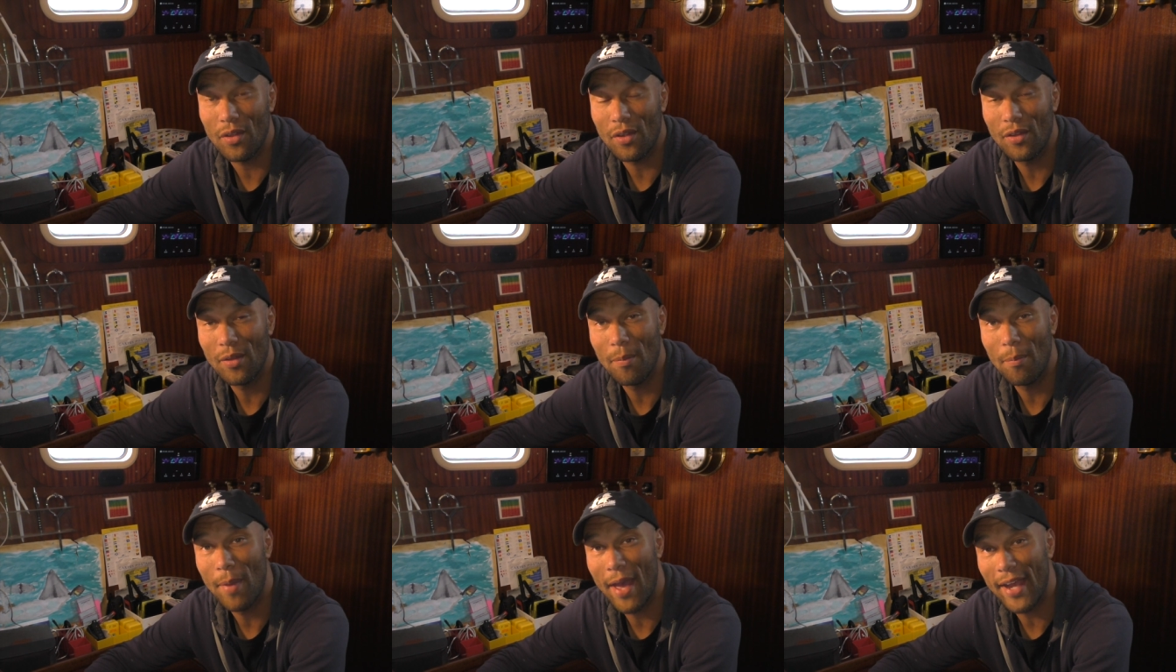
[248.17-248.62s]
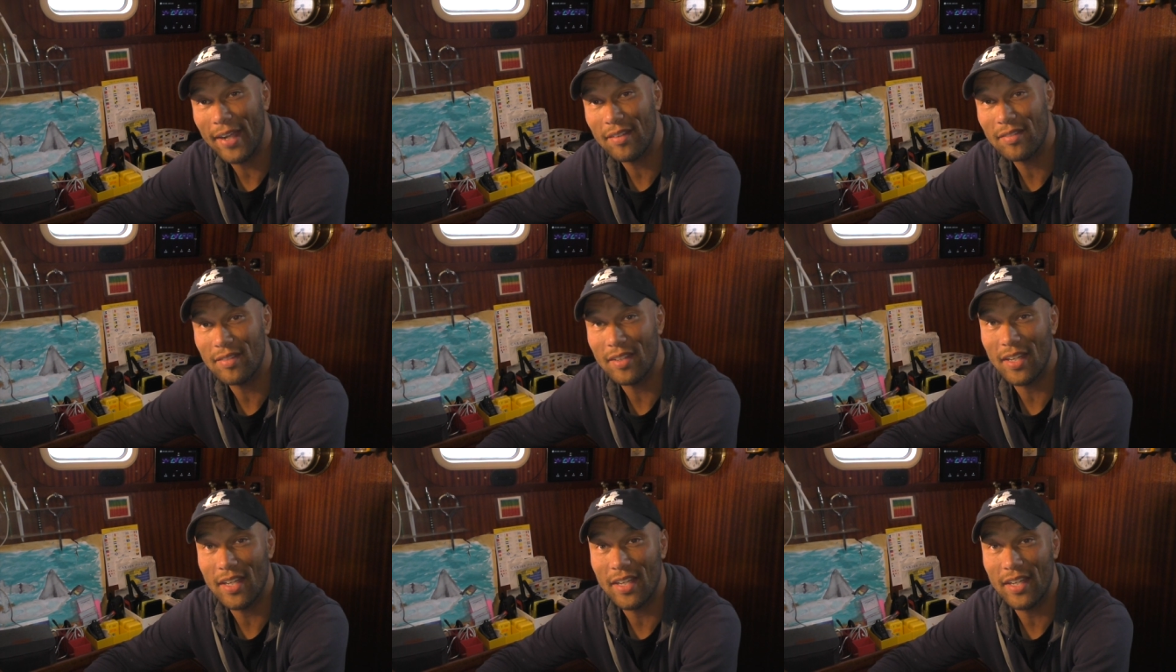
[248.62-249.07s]
on the
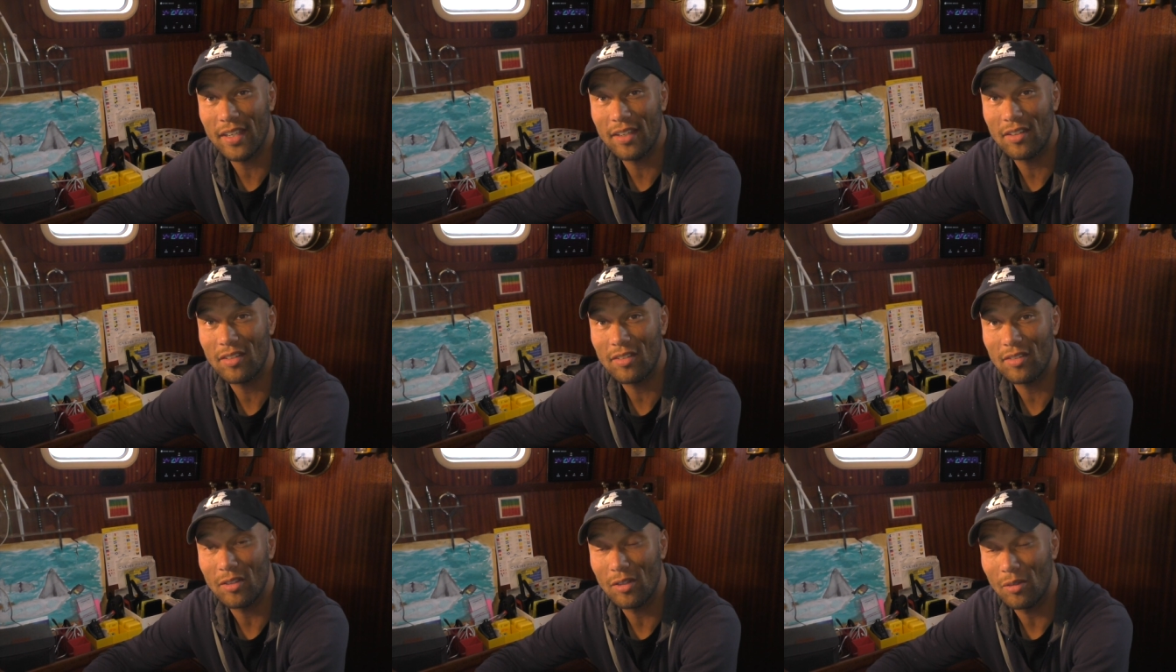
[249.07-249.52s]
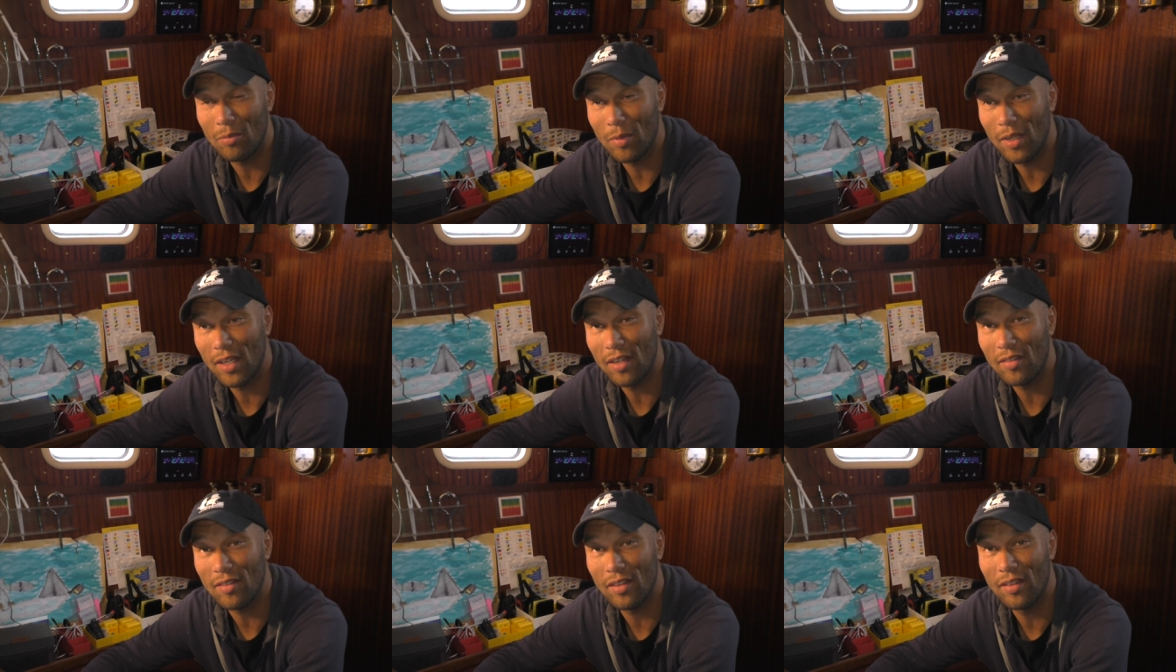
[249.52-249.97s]
backside, so that
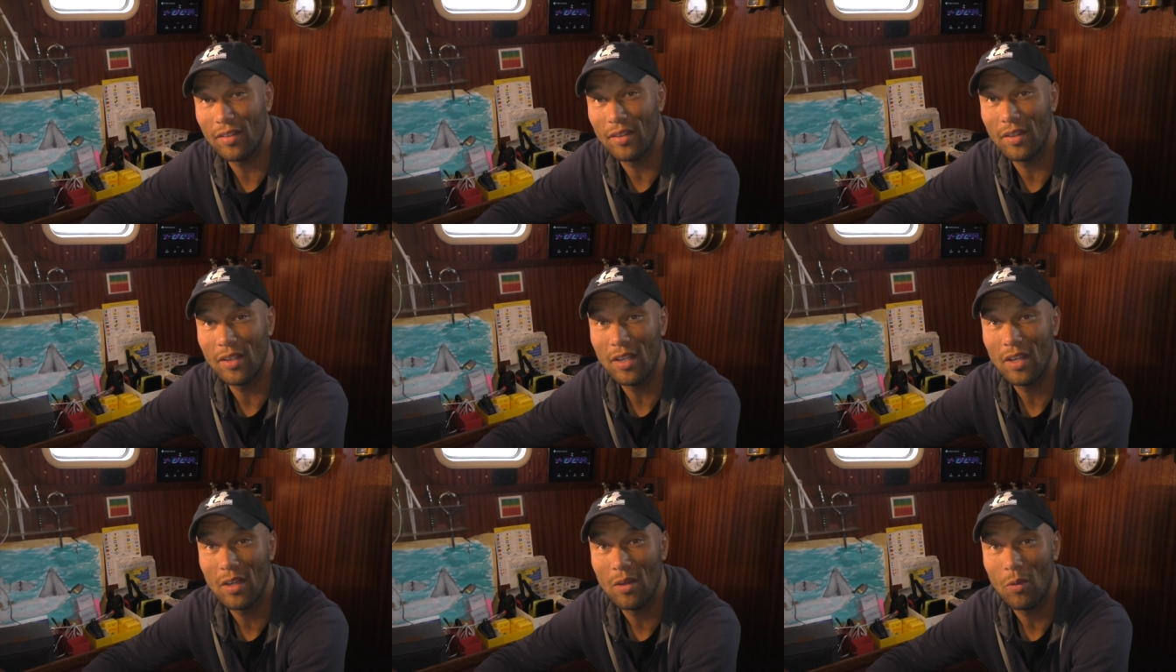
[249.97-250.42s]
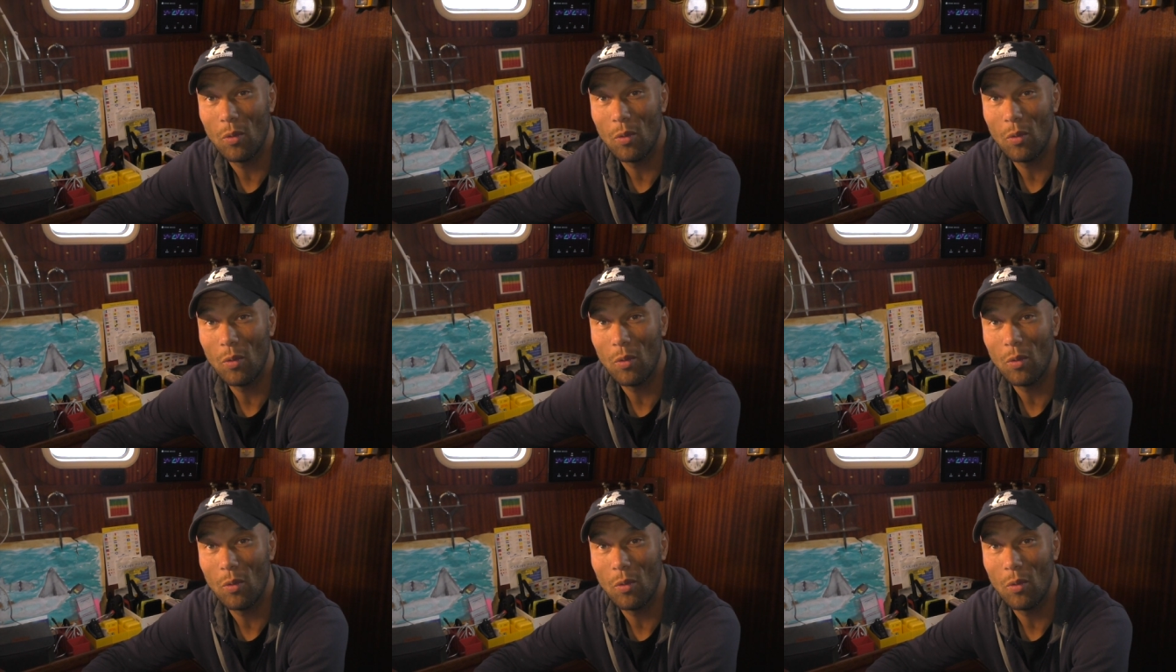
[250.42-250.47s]
means on the